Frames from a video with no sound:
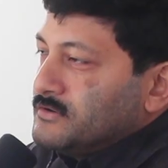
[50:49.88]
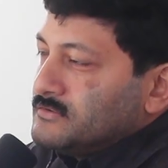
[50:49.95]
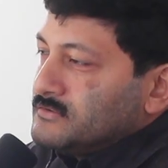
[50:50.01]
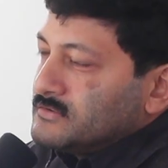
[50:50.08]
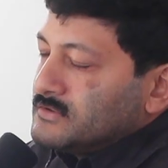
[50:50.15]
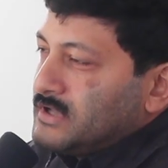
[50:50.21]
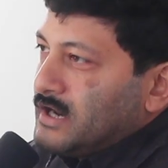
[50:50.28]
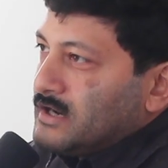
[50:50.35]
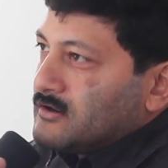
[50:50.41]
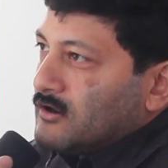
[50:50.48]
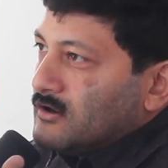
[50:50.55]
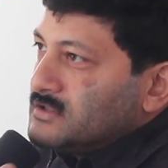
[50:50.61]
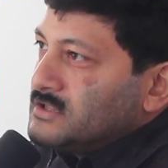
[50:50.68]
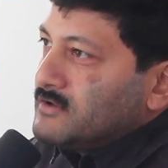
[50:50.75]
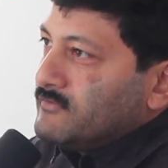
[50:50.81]
you, that
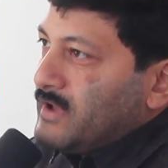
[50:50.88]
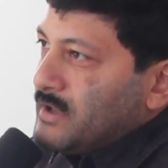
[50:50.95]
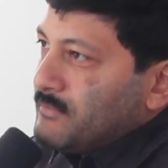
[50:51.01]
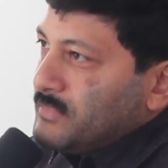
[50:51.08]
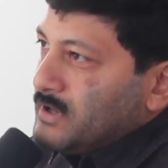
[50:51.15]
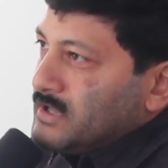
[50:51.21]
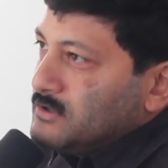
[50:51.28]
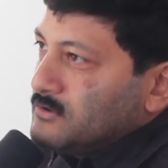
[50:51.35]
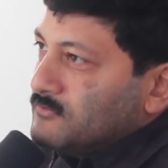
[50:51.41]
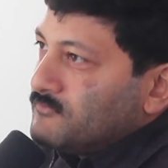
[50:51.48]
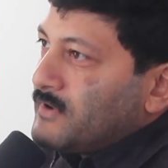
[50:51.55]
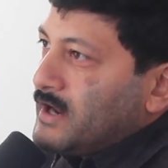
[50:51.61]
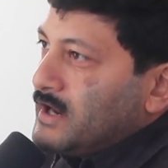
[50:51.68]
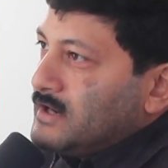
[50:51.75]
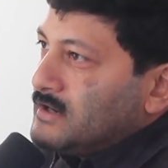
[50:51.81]
on the web, you
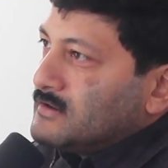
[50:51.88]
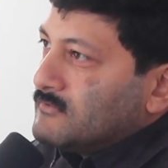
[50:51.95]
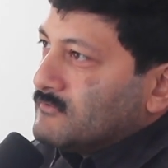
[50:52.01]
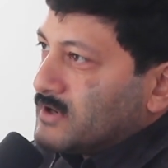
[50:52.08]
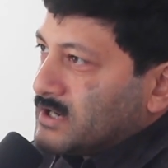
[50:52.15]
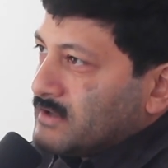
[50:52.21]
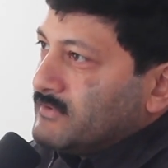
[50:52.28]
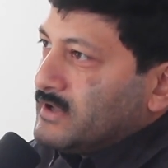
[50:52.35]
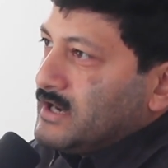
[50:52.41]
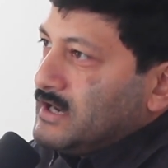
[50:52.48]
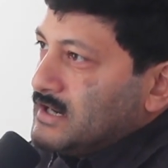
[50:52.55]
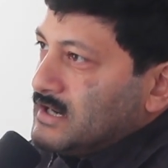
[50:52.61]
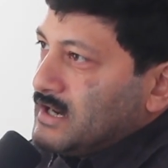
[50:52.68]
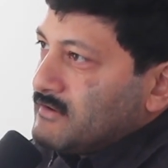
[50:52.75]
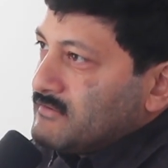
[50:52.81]
find whatever
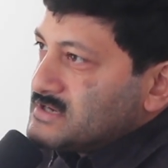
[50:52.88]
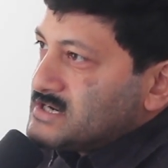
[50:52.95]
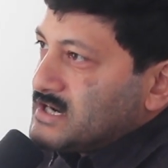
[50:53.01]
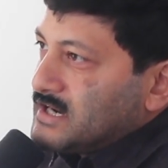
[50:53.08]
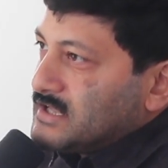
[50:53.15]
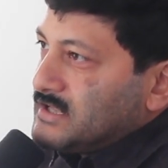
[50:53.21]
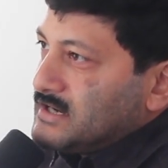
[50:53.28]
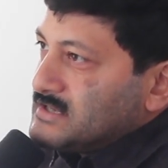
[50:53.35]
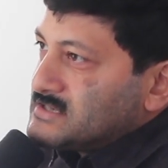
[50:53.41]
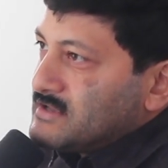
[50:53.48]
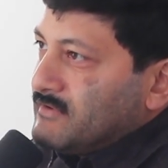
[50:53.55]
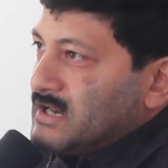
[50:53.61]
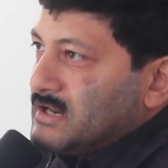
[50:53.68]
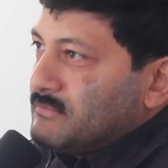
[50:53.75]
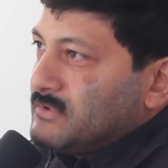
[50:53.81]
Indian language data that is
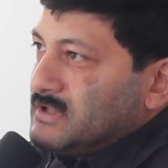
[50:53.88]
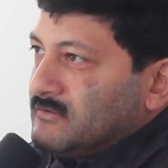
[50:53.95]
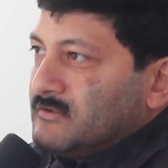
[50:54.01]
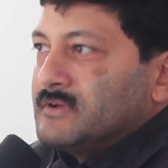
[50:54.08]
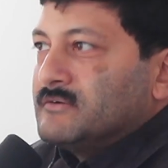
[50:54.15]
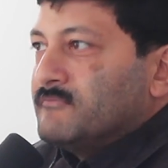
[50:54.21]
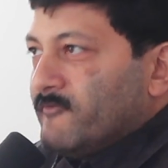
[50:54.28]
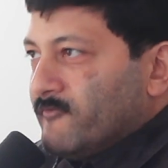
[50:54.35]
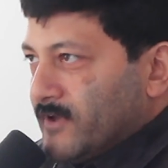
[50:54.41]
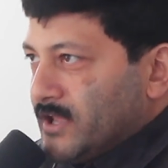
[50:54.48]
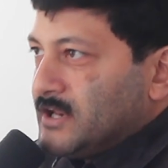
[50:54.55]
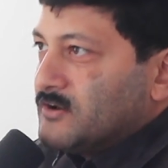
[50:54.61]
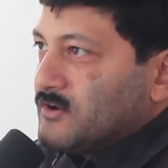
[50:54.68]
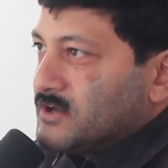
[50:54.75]
available very